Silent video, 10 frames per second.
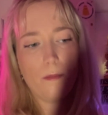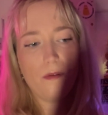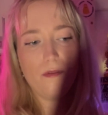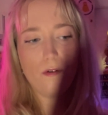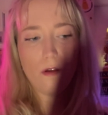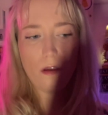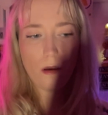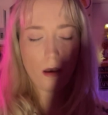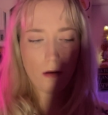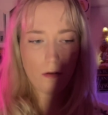"Before you
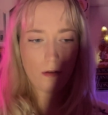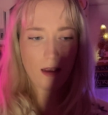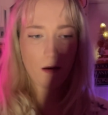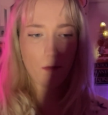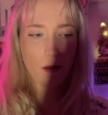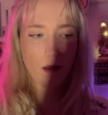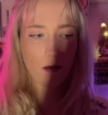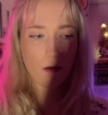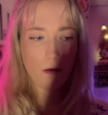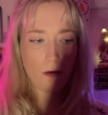go, tell
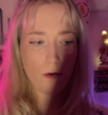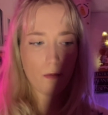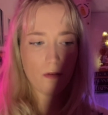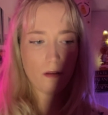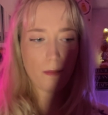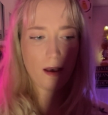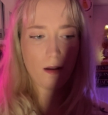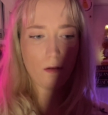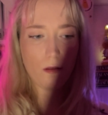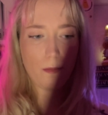me, who was the
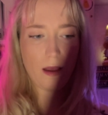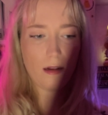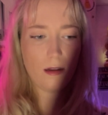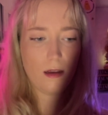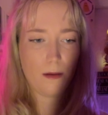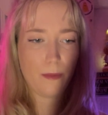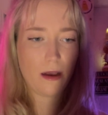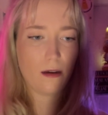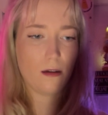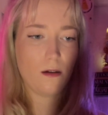man on the bed?" he
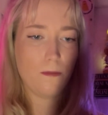begged.